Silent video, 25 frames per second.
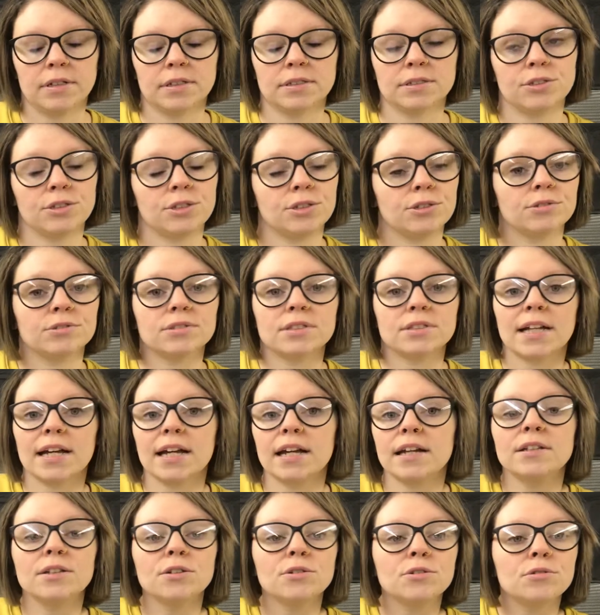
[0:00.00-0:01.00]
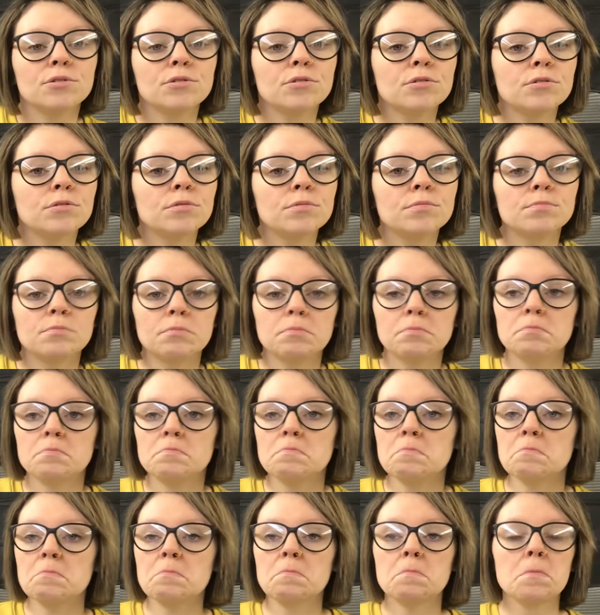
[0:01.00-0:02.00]
Tuesday to
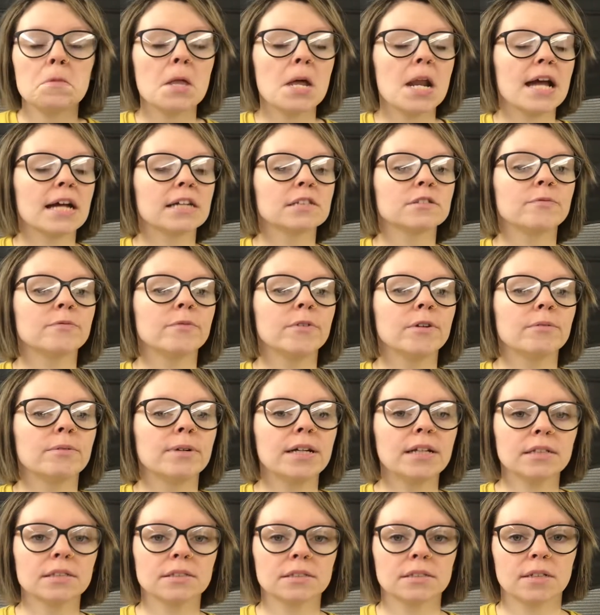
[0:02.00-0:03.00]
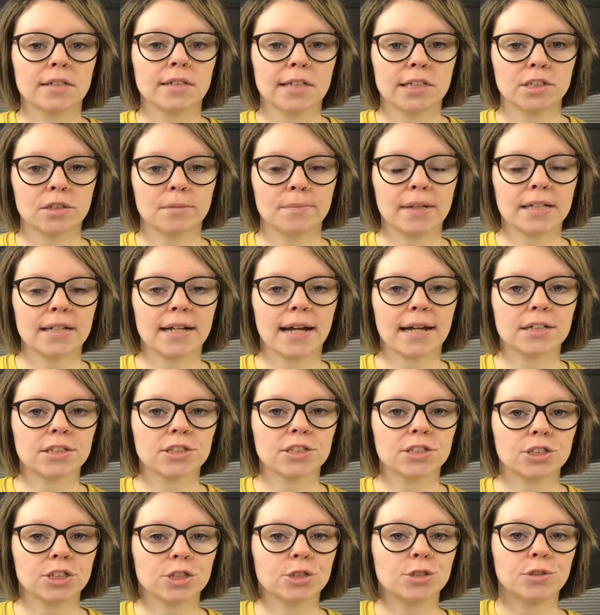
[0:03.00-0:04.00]
the next few weeks. They should be
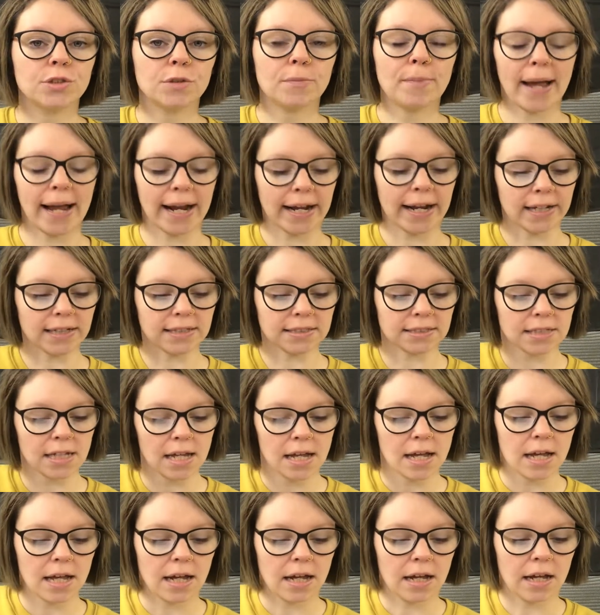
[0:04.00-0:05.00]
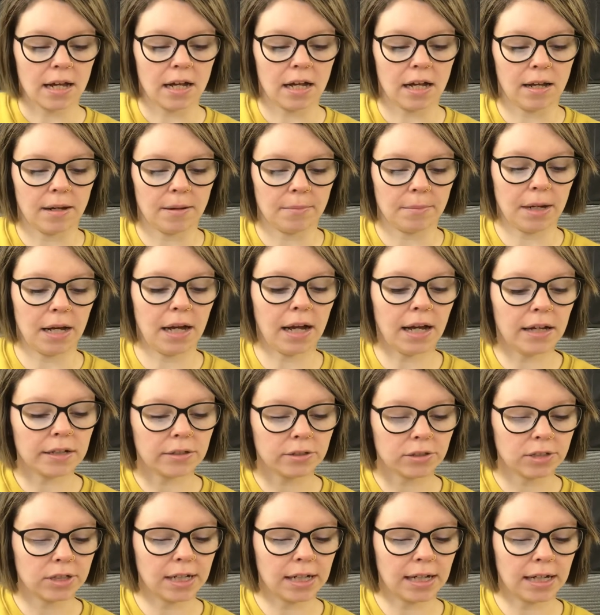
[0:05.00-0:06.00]
attached to your packets. Hot
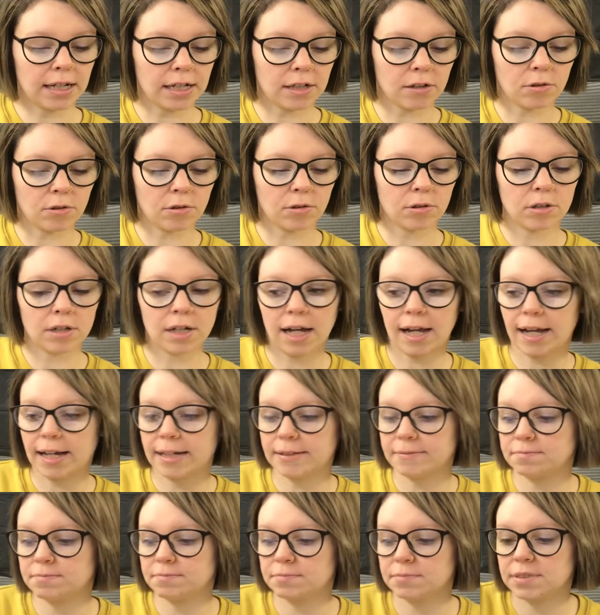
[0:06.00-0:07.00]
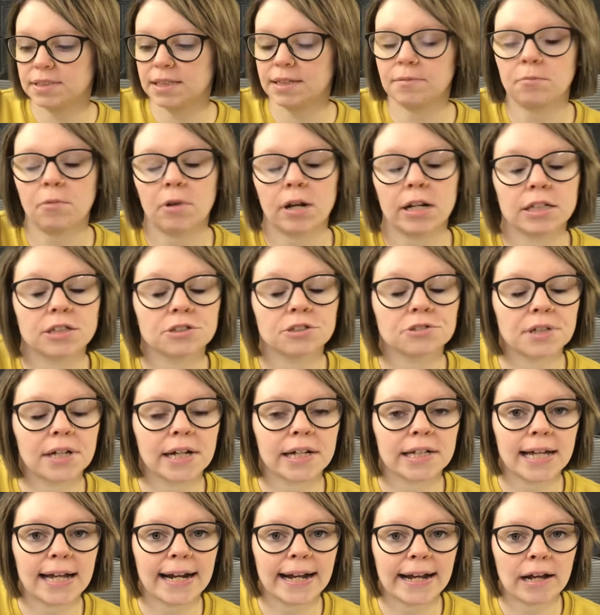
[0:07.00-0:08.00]
glue gun, or I didn't want to
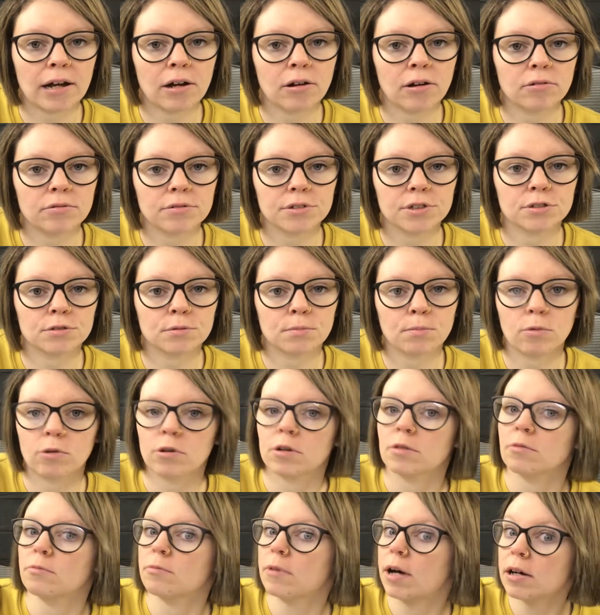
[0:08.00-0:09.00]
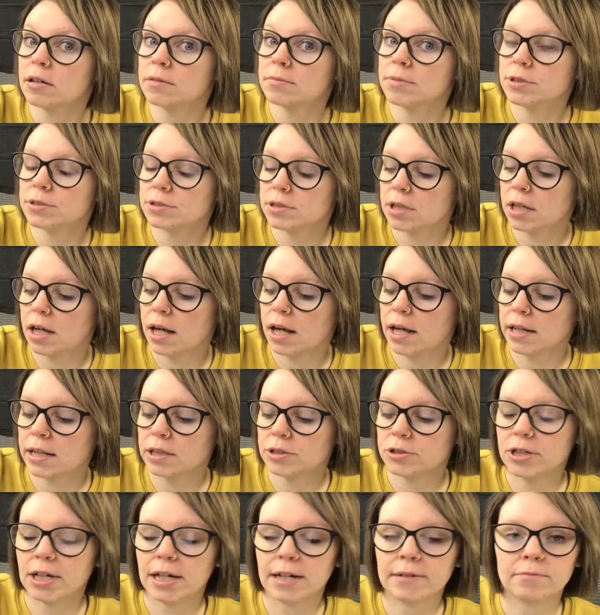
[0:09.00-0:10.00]
drag that out. You're more than welcome to use a hot
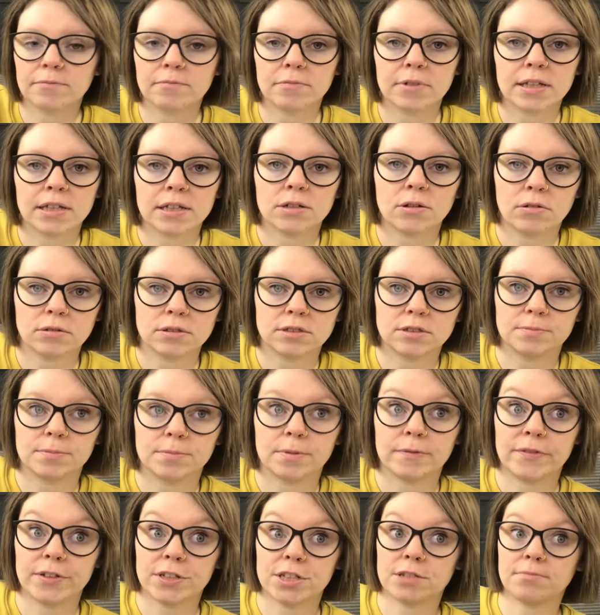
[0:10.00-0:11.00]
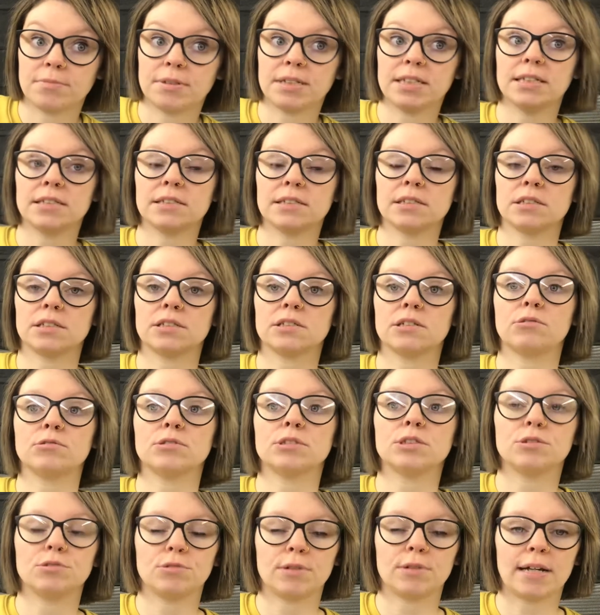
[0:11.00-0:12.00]
glue gun with adult supervision, please, because those
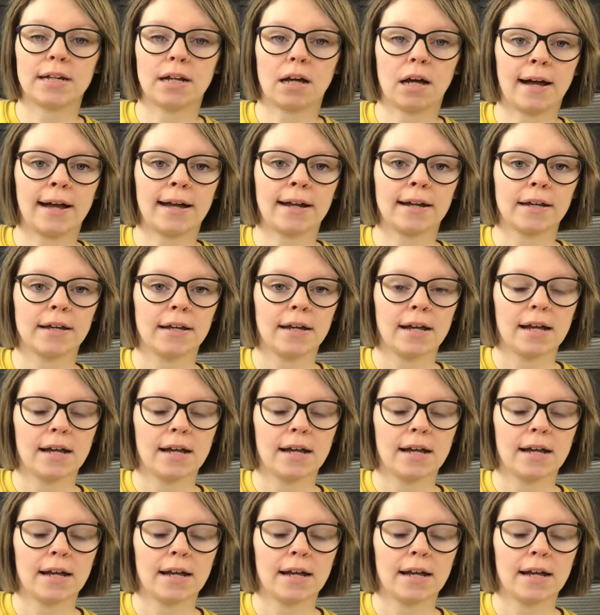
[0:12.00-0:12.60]
do get hot.